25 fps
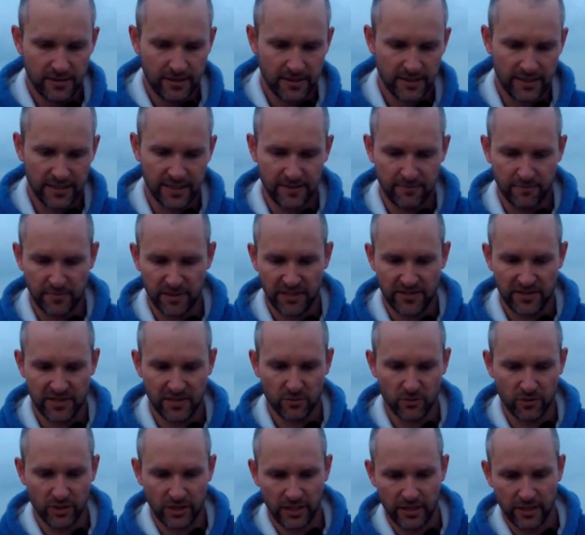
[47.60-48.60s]
but I've
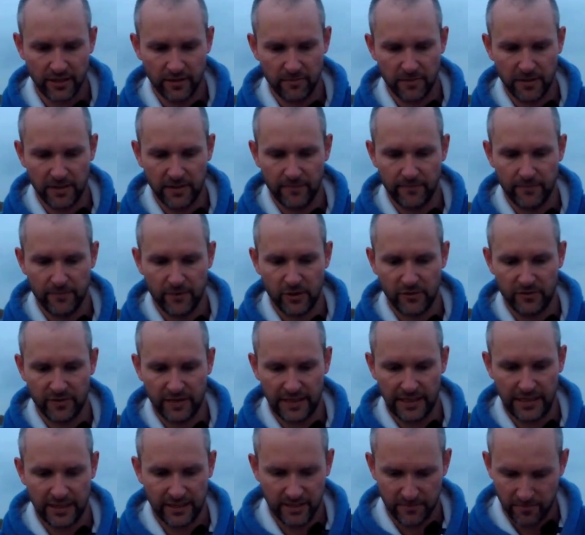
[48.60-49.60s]
still got a little bit of
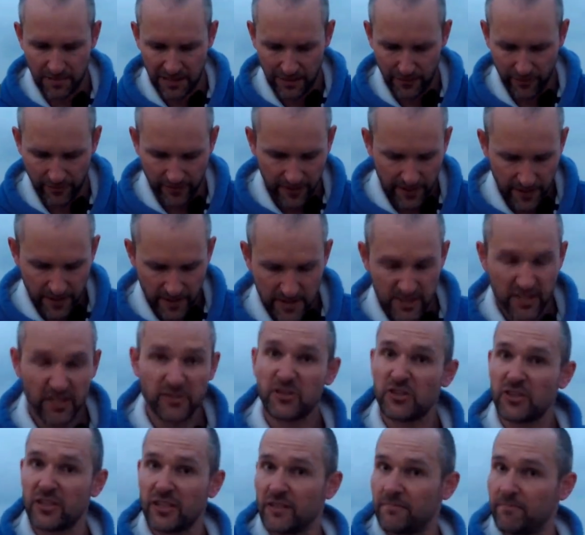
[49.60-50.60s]
daylight to play with. So
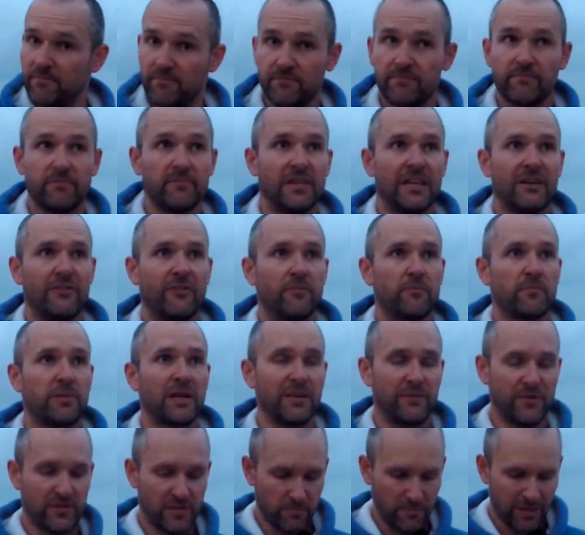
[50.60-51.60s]
I'm just going to have a
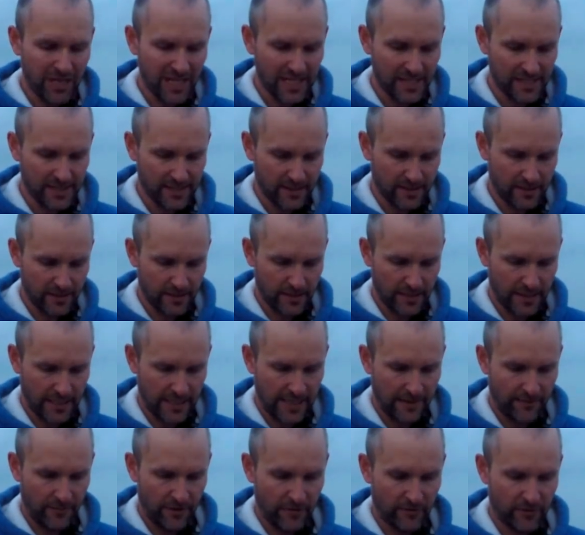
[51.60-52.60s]
play with some Plaice.
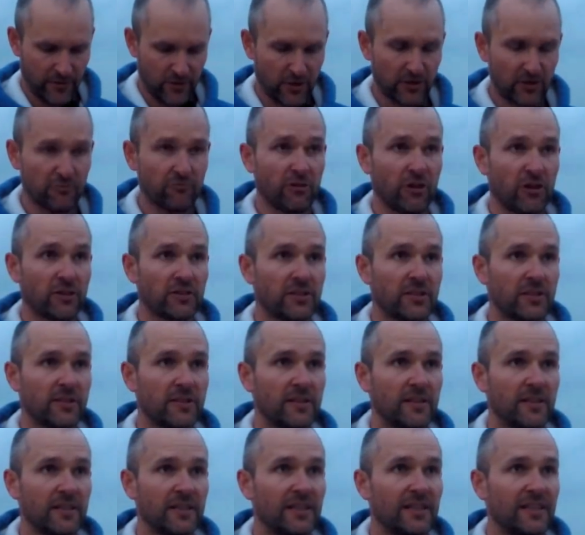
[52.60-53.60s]
I've got a rod
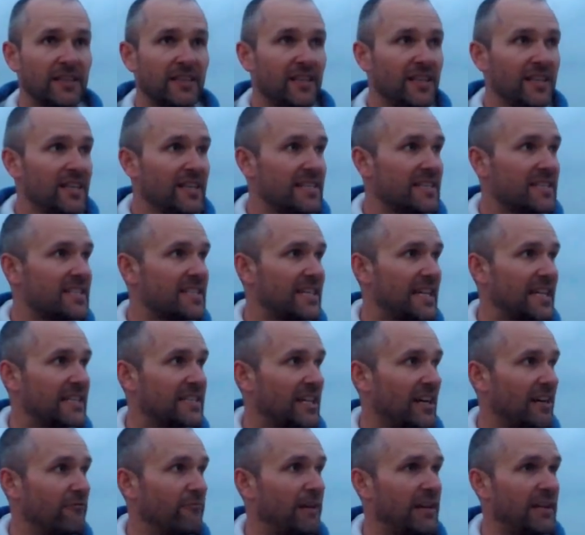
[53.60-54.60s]

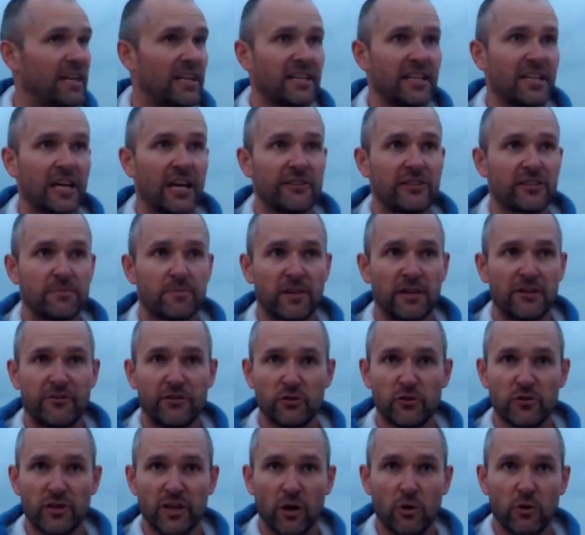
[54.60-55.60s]
set up ready to go. There's been a
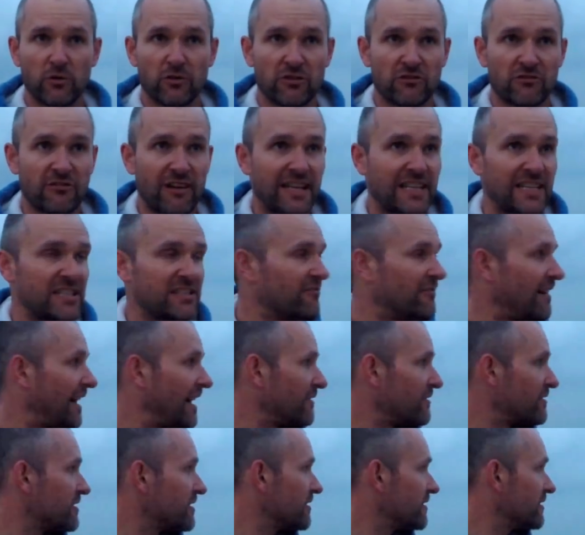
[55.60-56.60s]
few golden greys
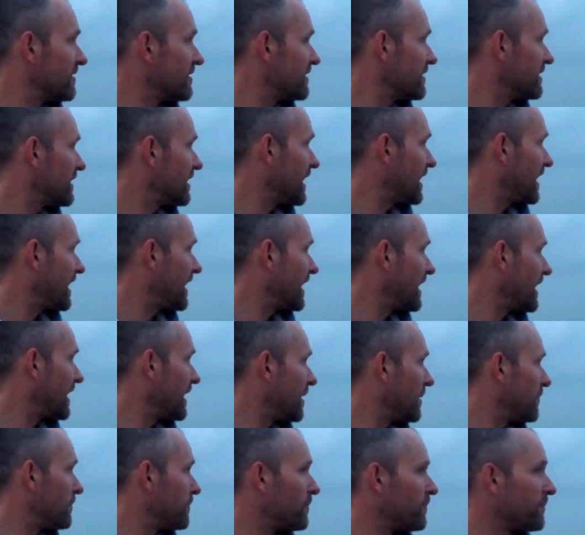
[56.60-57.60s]
around.
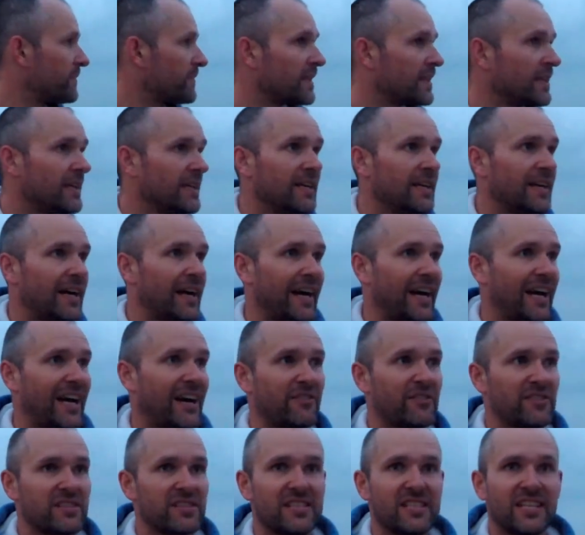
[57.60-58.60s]

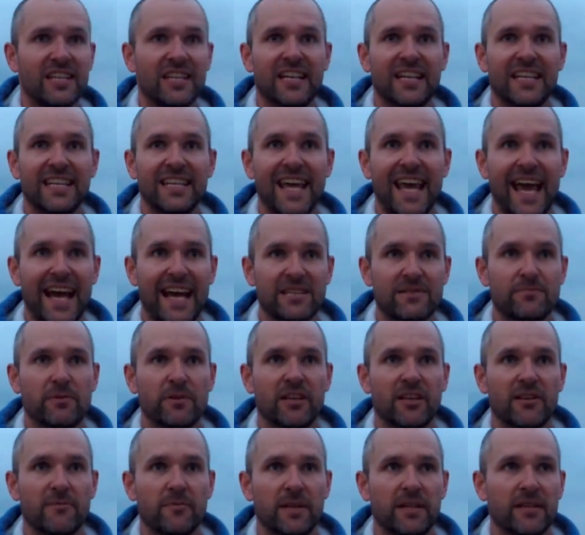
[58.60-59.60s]
Haven't seen any yet,
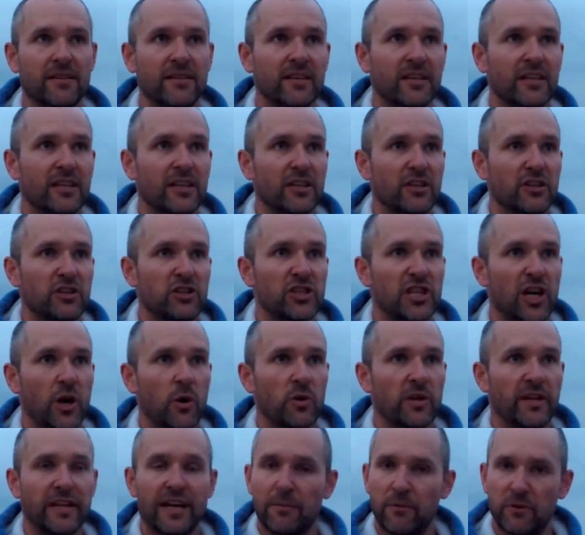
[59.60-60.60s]
but they've been
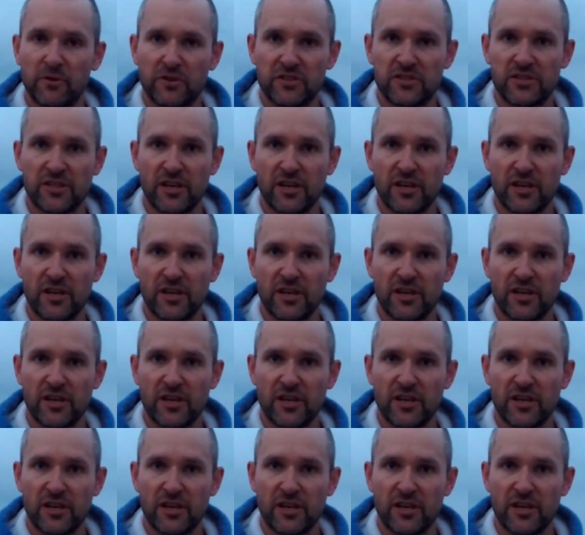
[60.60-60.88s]
shoaling up on the